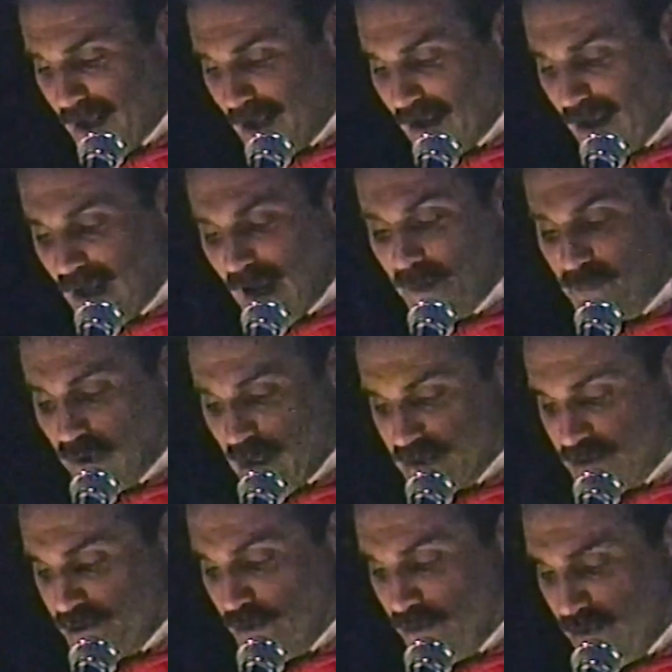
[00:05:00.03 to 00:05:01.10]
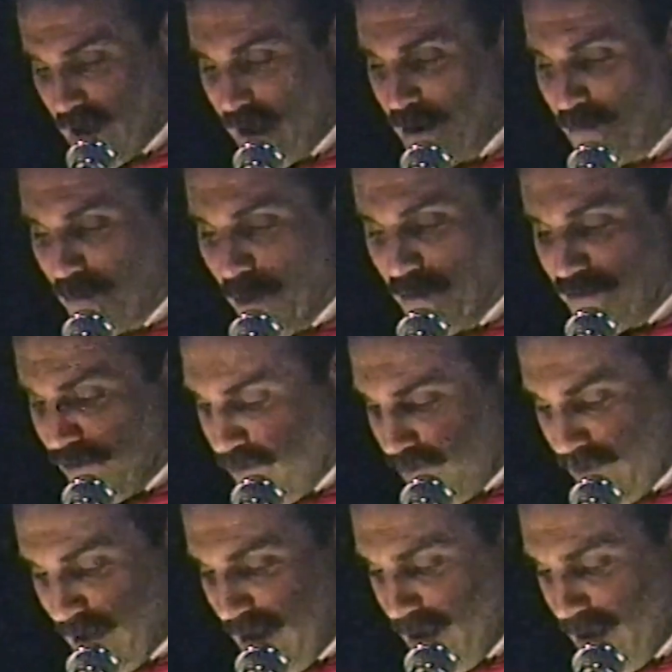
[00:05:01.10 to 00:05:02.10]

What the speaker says: God bless you, Yetta Rosenstein.